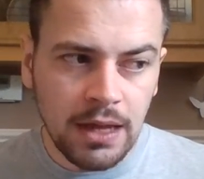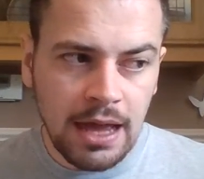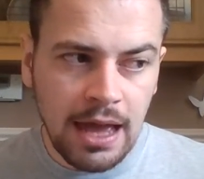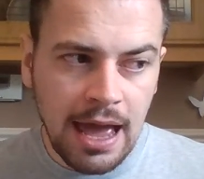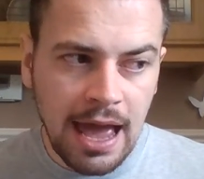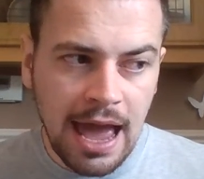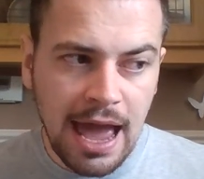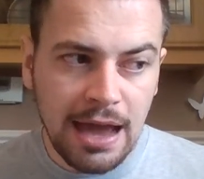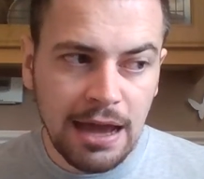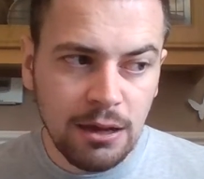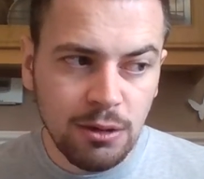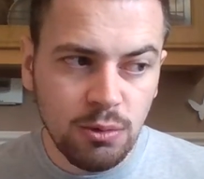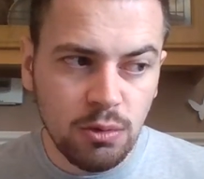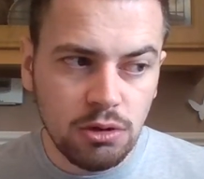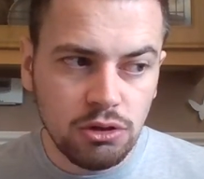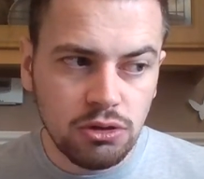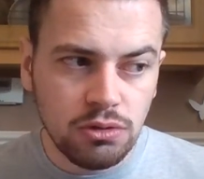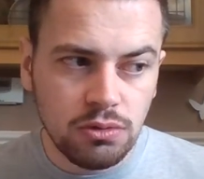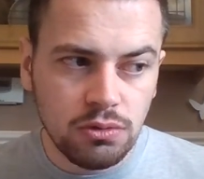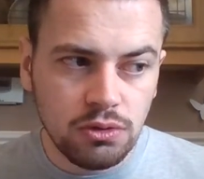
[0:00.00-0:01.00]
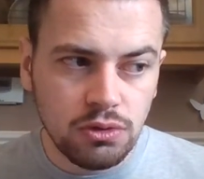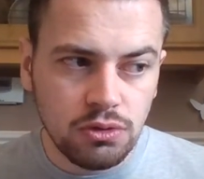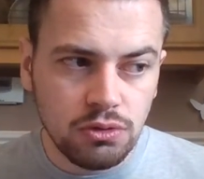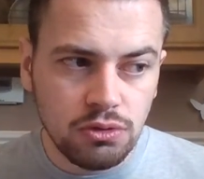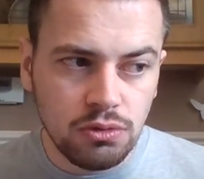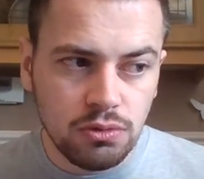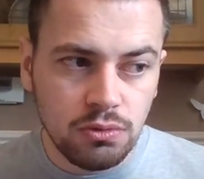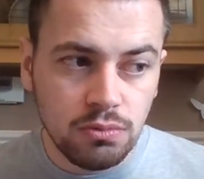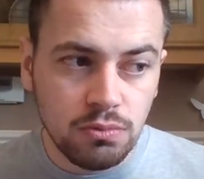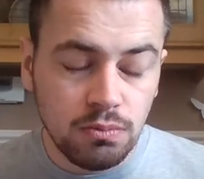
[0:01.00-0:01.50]
how
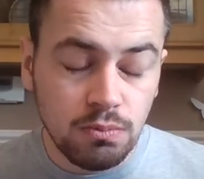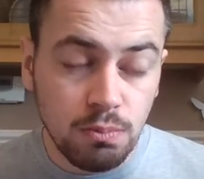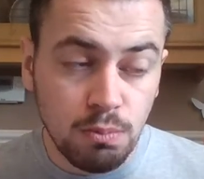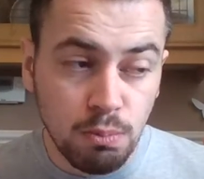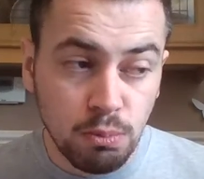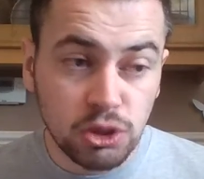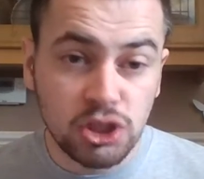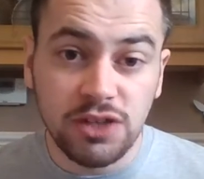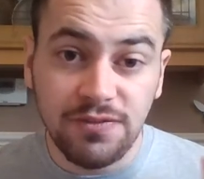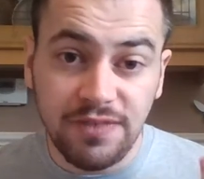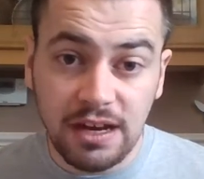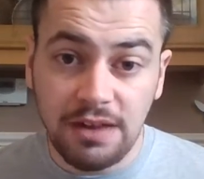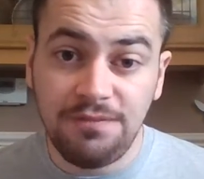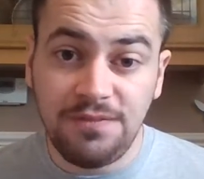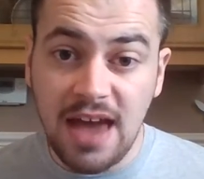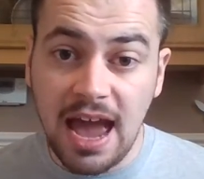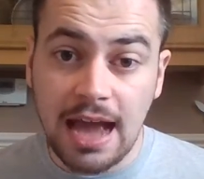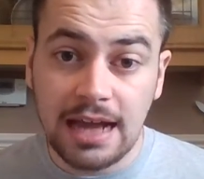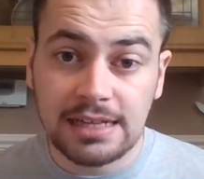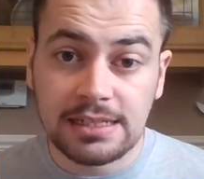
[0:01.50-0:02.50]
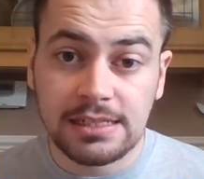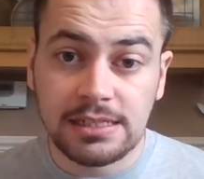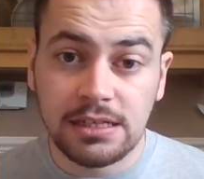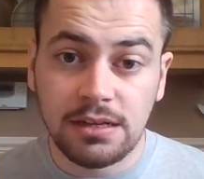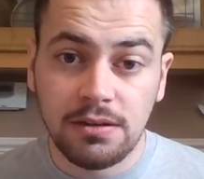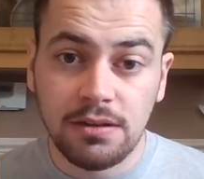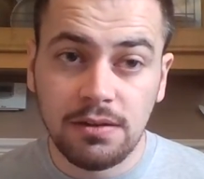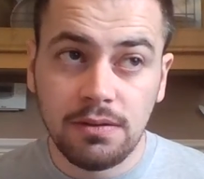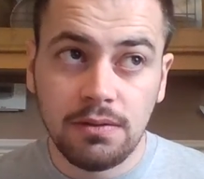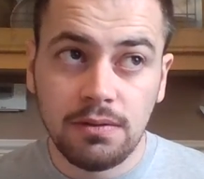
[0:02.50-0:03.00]
much of an effect
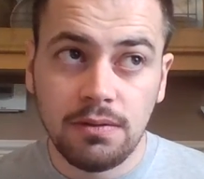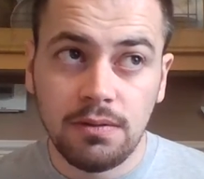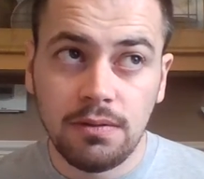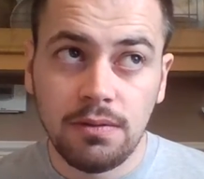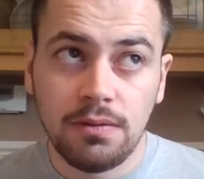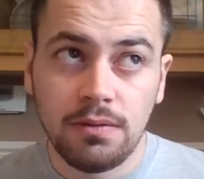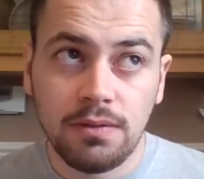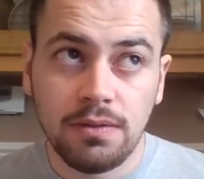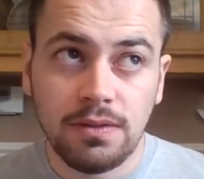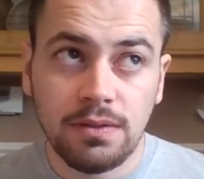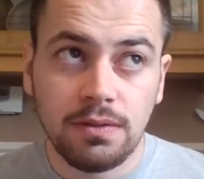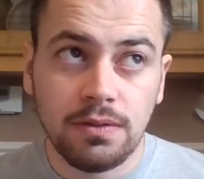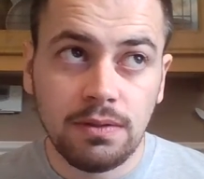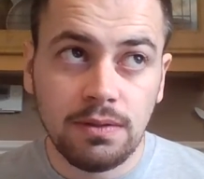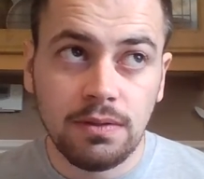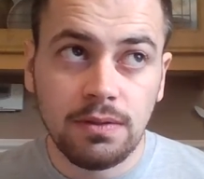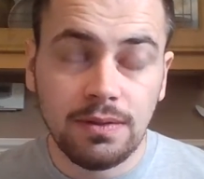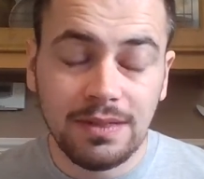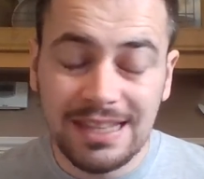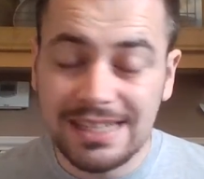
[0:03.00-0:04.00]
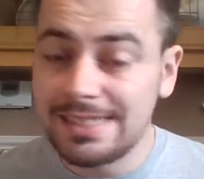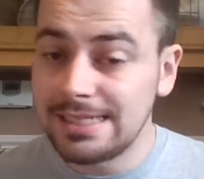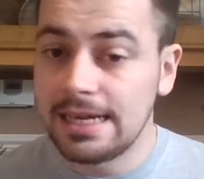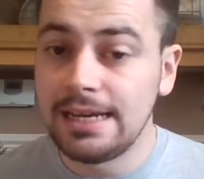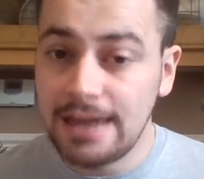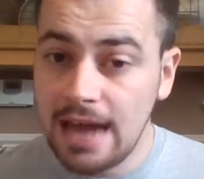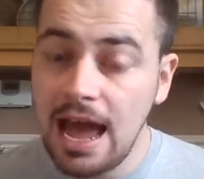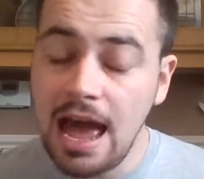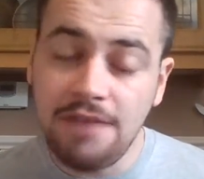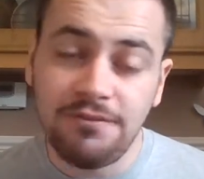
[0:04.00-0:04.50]
this
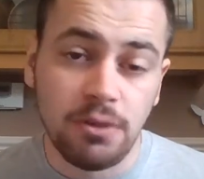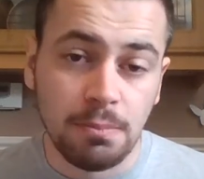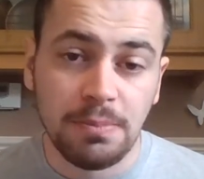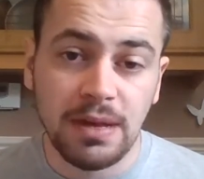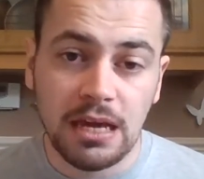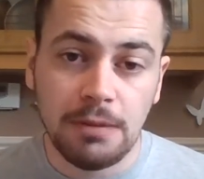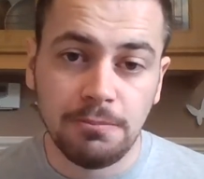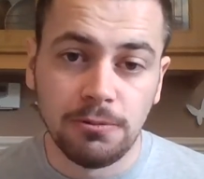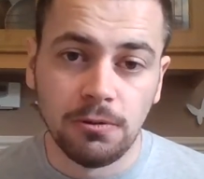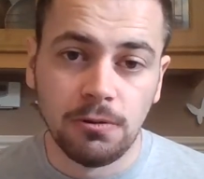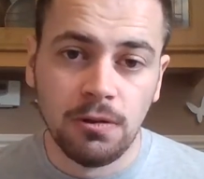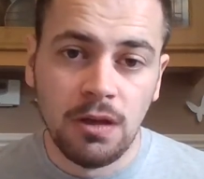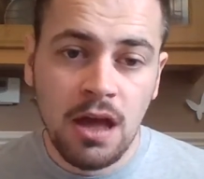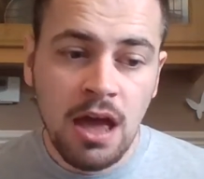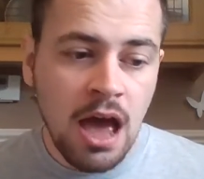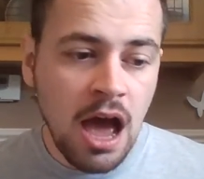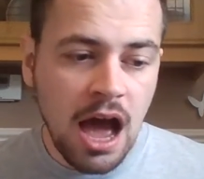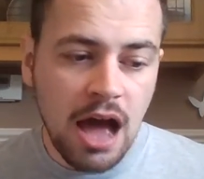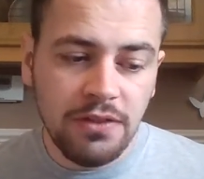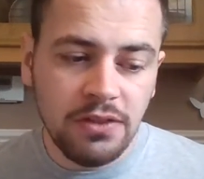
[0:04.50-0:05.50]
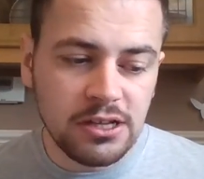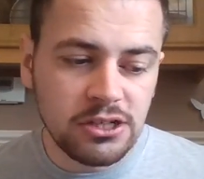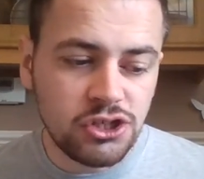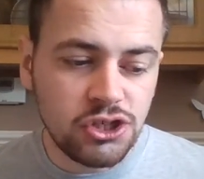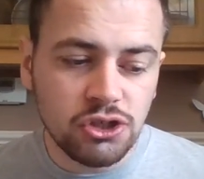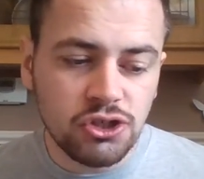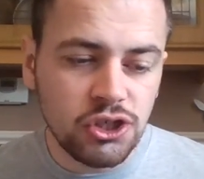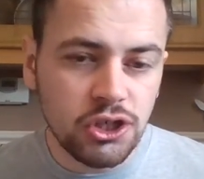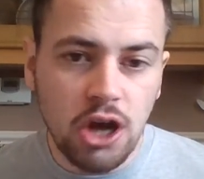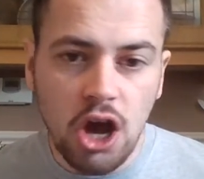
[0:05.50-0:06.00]
can have on people. And there's
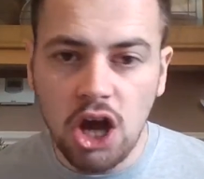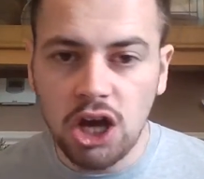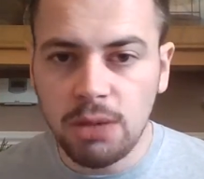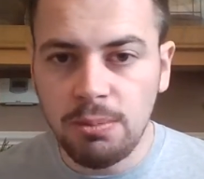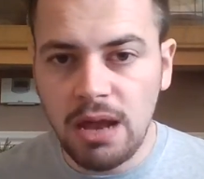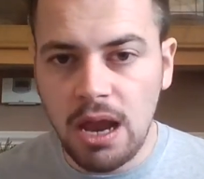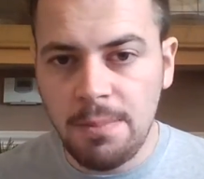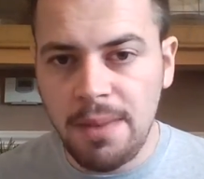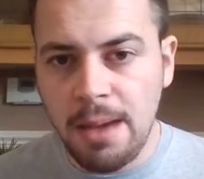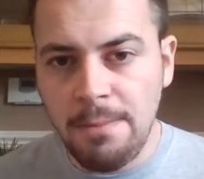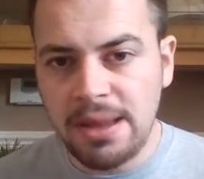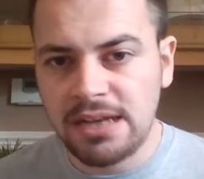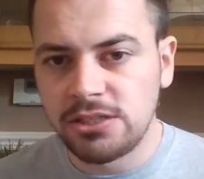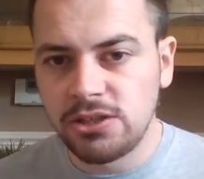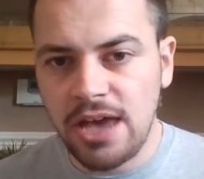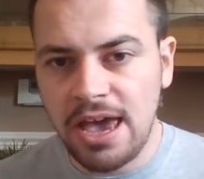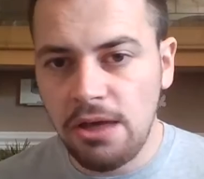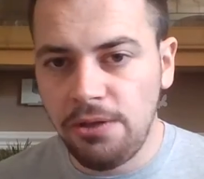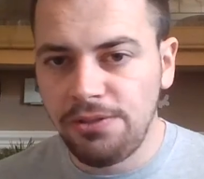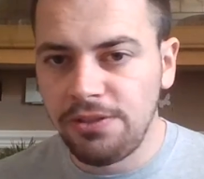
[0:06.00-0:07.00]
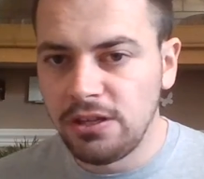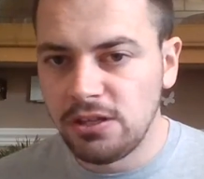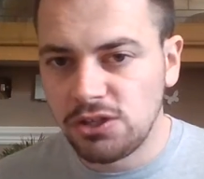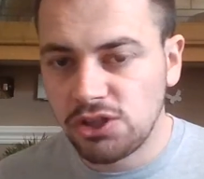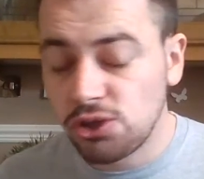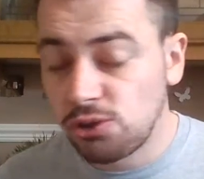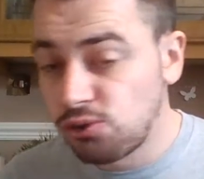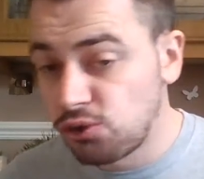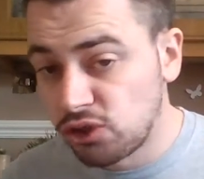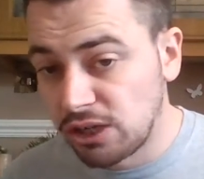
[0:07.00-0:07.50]
such an argument about mental health in this
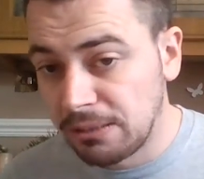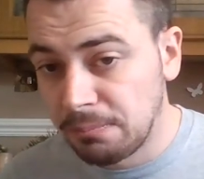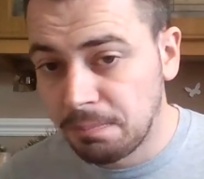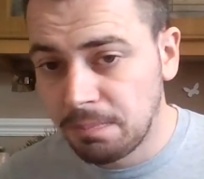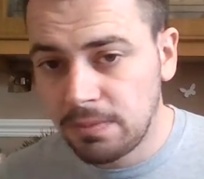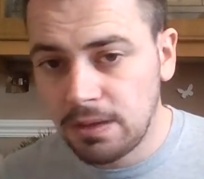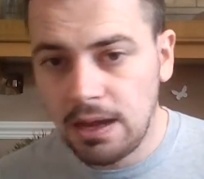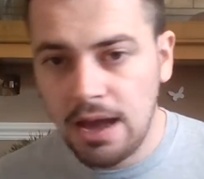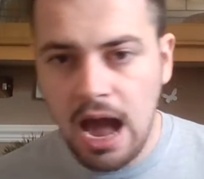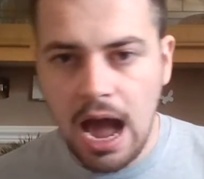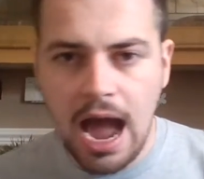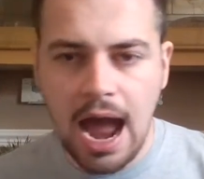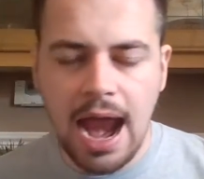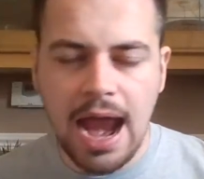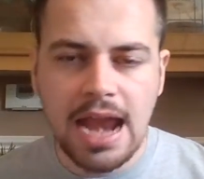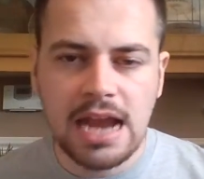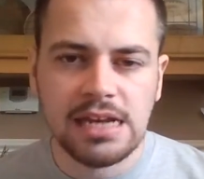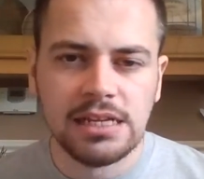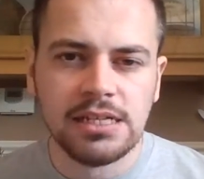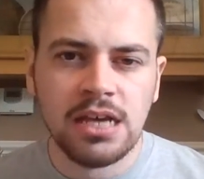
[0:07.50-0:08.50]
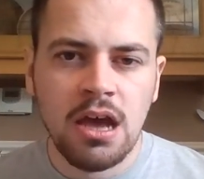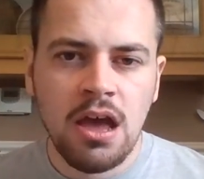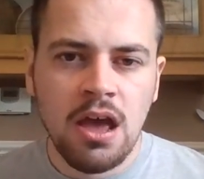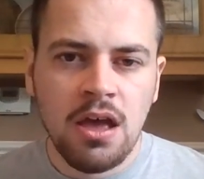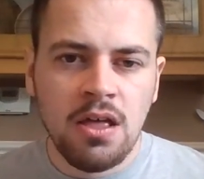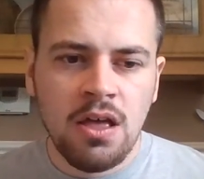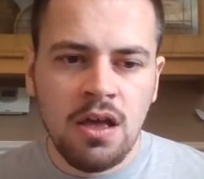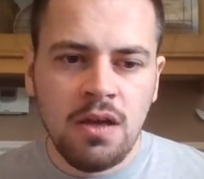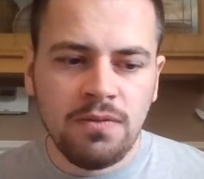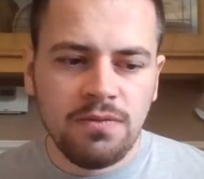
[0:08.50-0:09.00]
country and
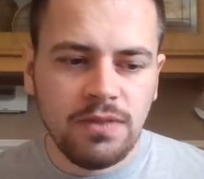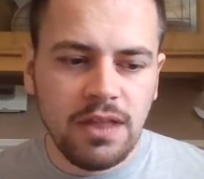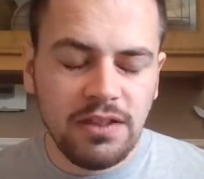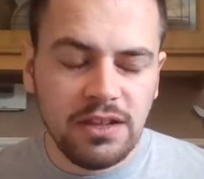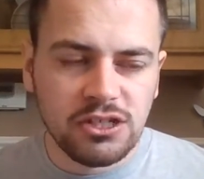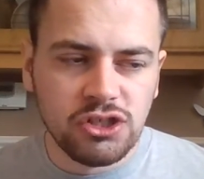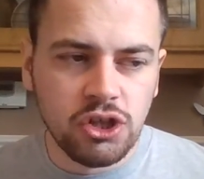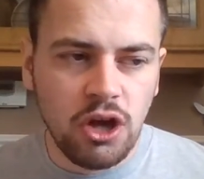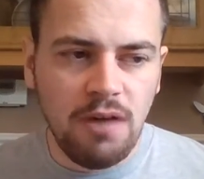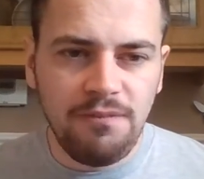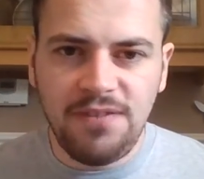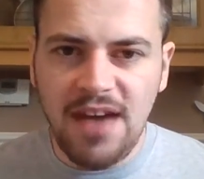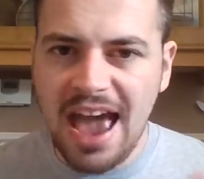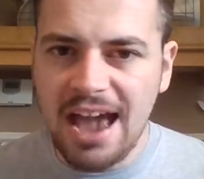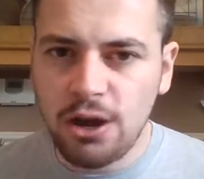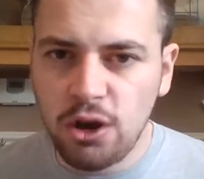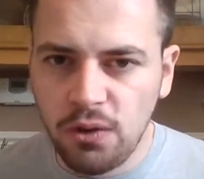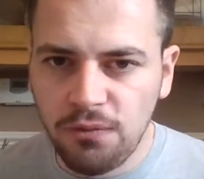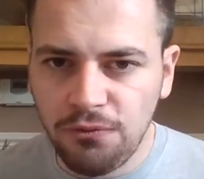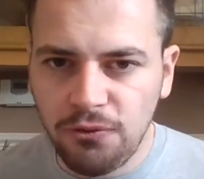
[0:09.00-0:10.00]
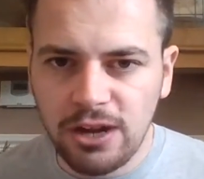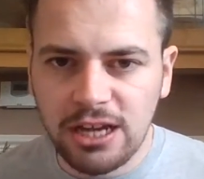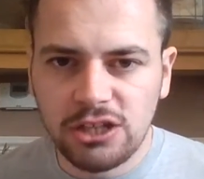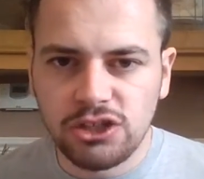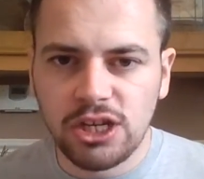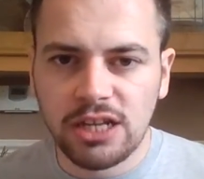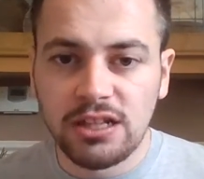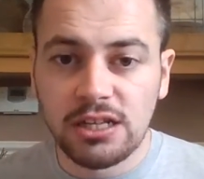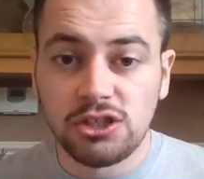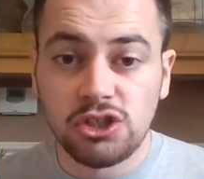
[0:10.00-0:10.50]
that there's not fair
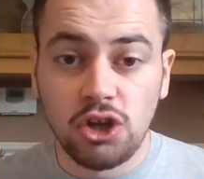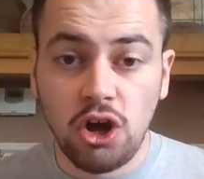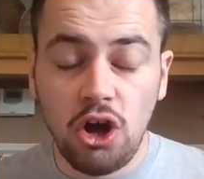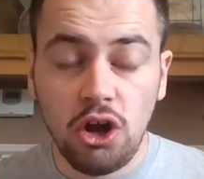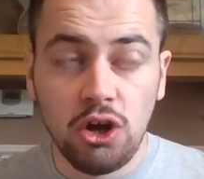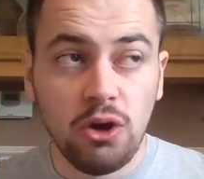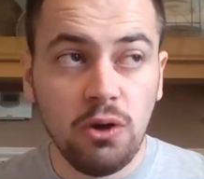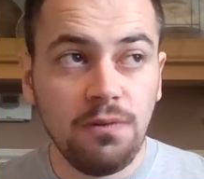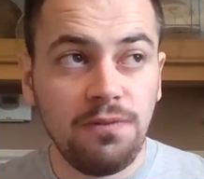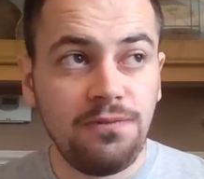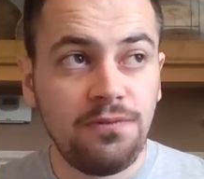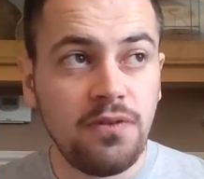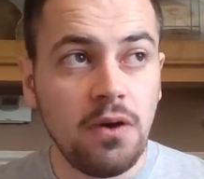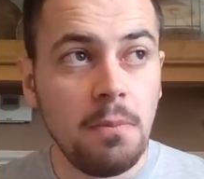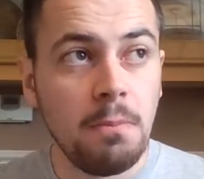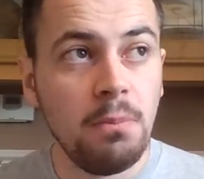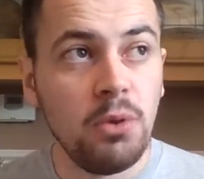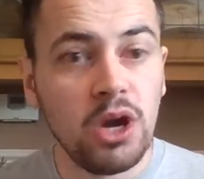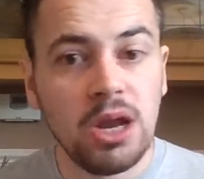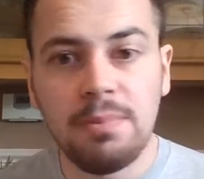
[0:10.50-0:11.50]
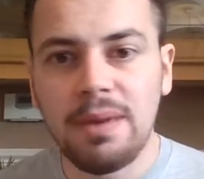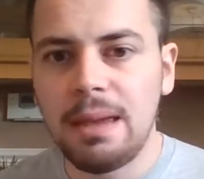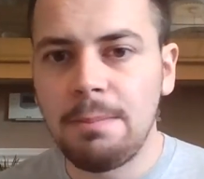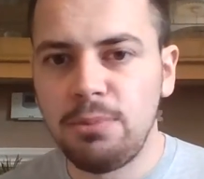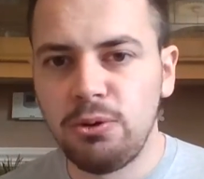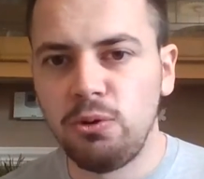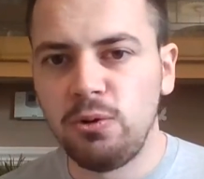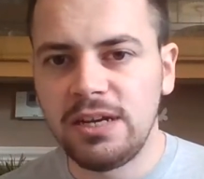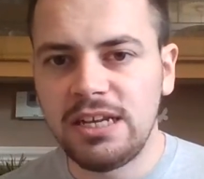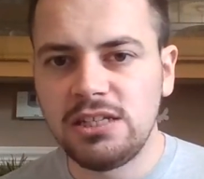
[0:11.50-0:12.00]
coverage and there's not enough money being poured